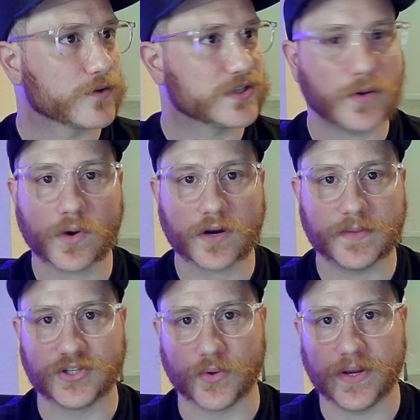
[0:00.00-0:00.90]
thing we're going to be
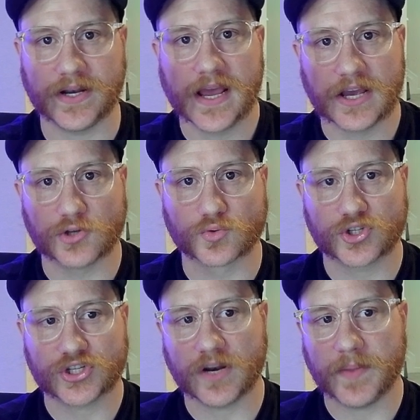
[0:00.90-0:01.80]
doing is we're just
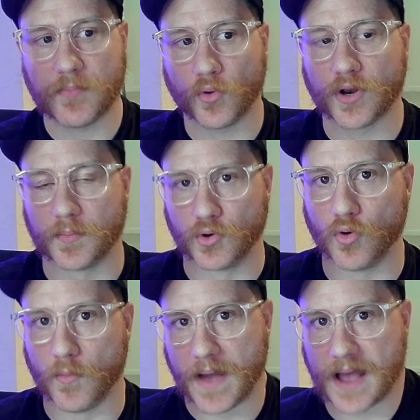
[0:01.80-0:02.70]
going to be pulling up Google
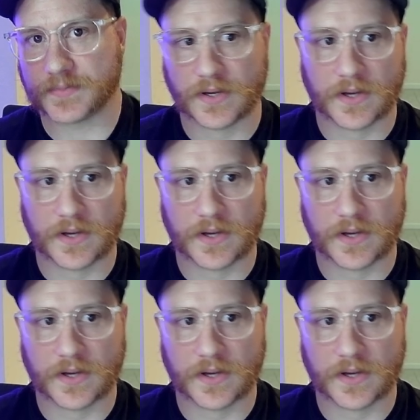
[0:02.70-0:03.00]
Maps,